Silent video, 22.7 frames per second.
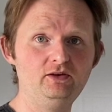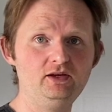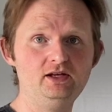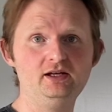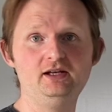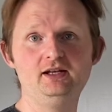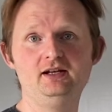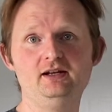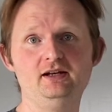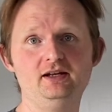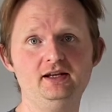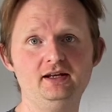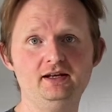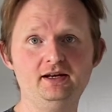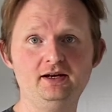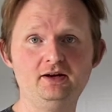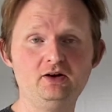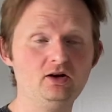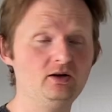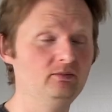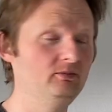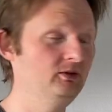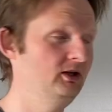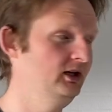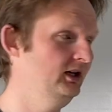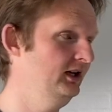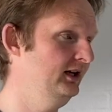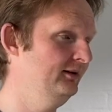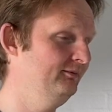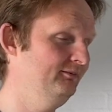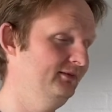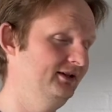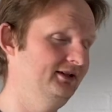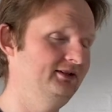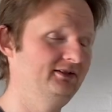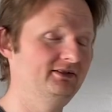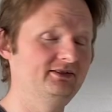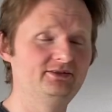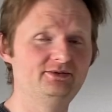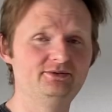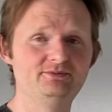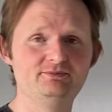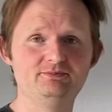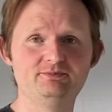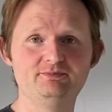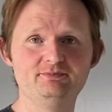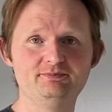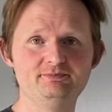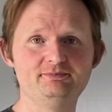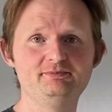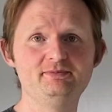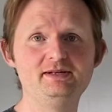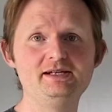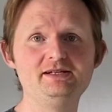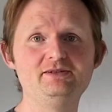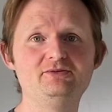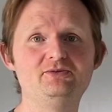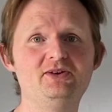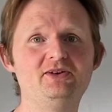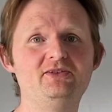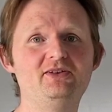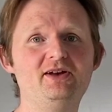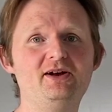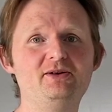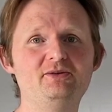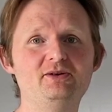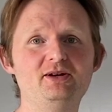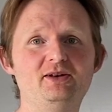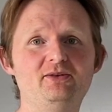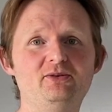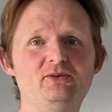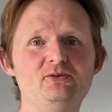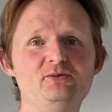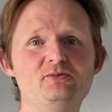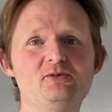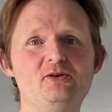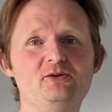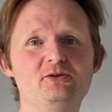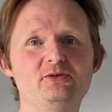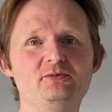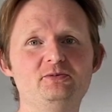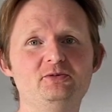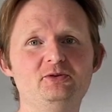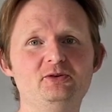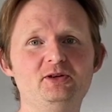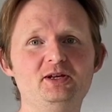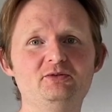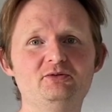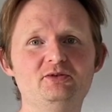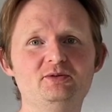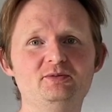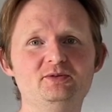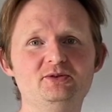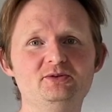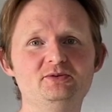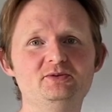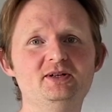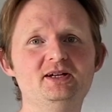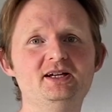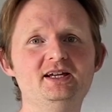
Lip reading: it in a comment, in a message. Please reach out. It's super awesome to hear from you.